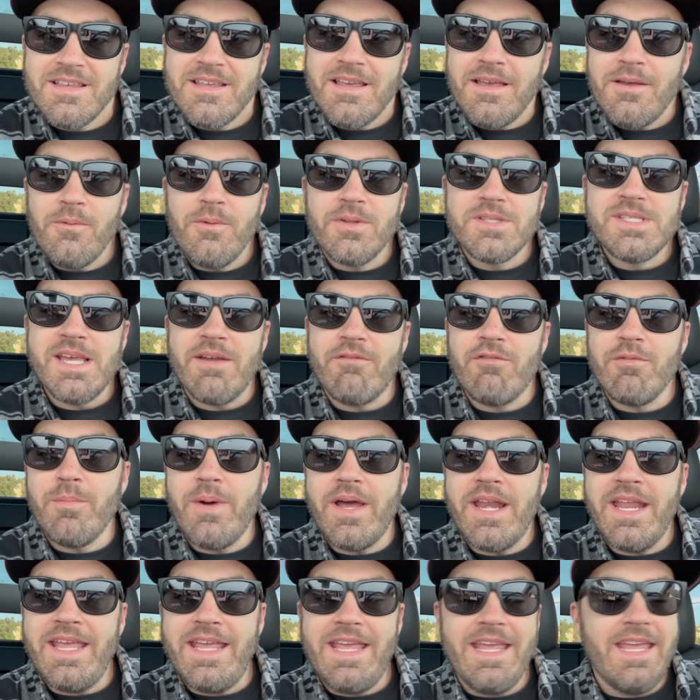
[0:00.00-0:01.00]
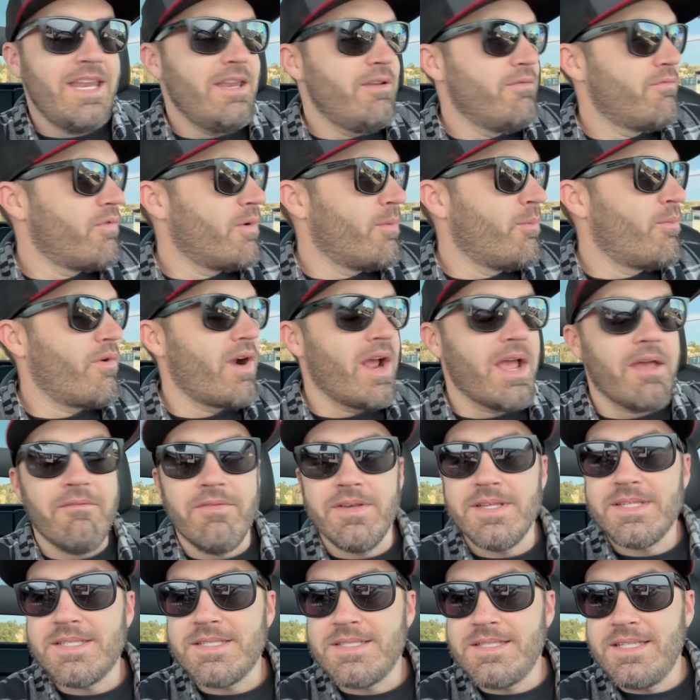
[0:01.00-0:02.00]
What's everybody eating for
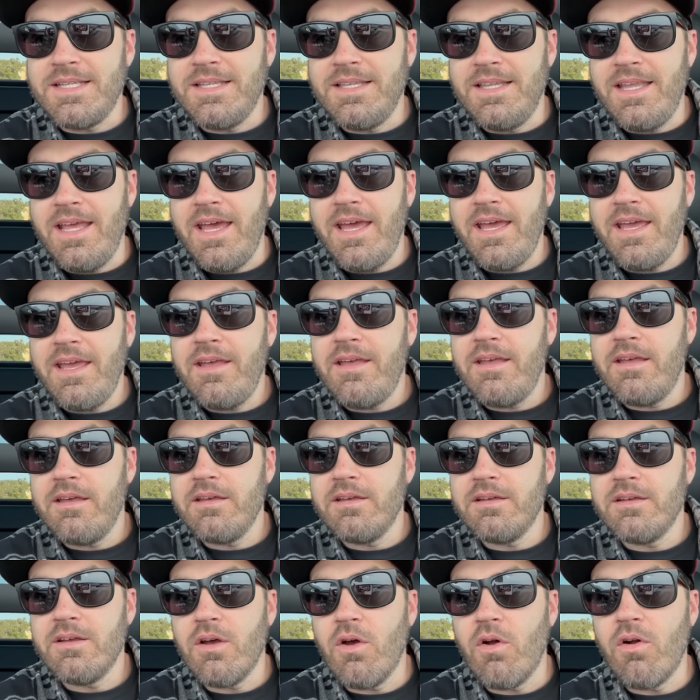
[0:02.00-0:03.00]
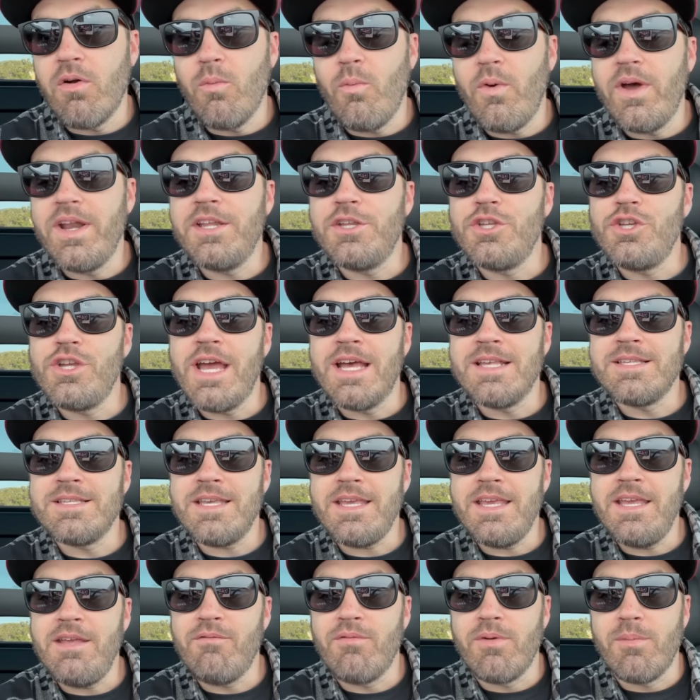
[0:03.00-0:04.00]
breakfast today? Or what did you guys
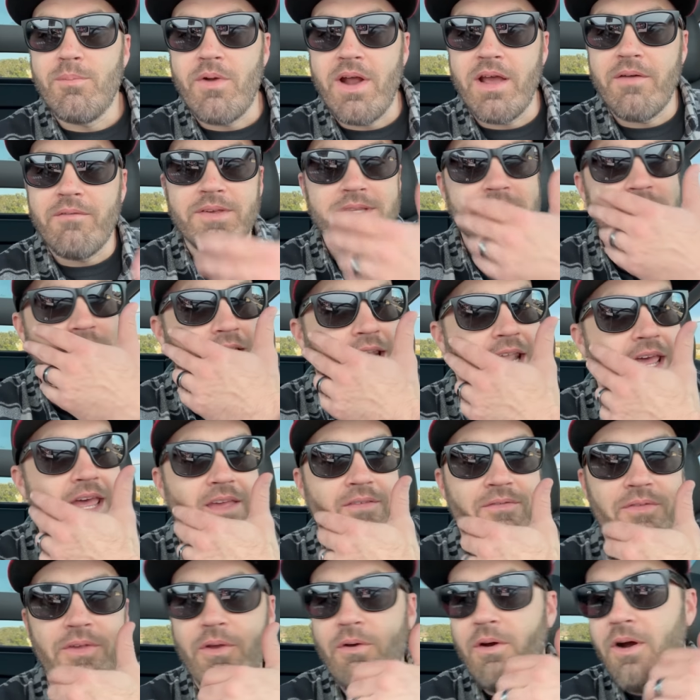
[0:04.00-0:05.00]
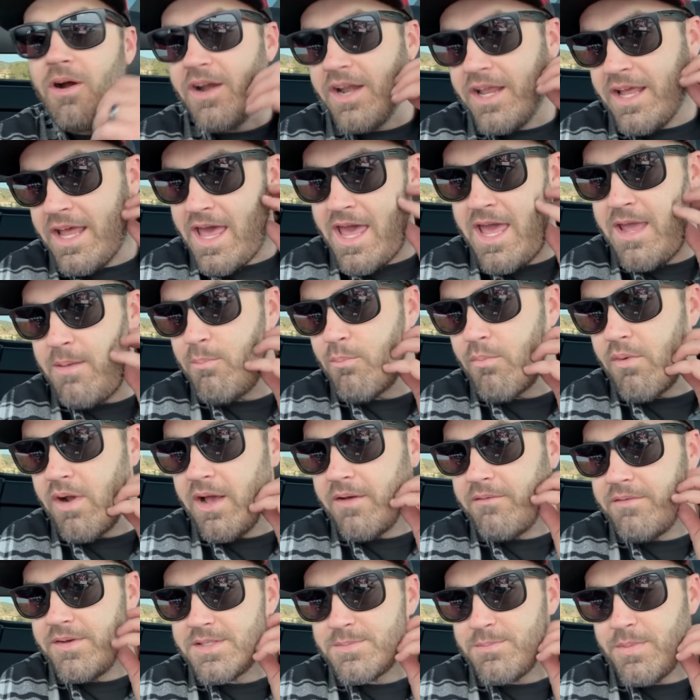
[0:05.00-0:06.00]
eat for breakfast today if you already ate
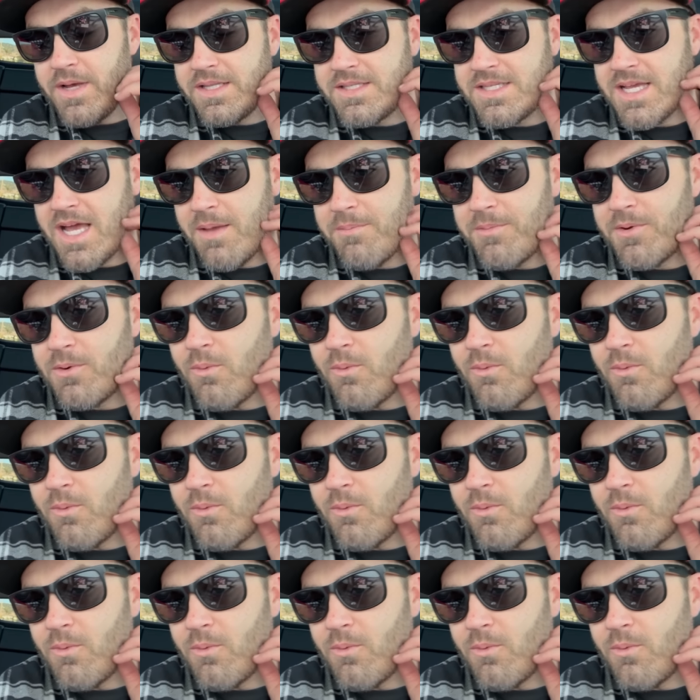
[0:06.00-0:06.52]
breakfast by the time you're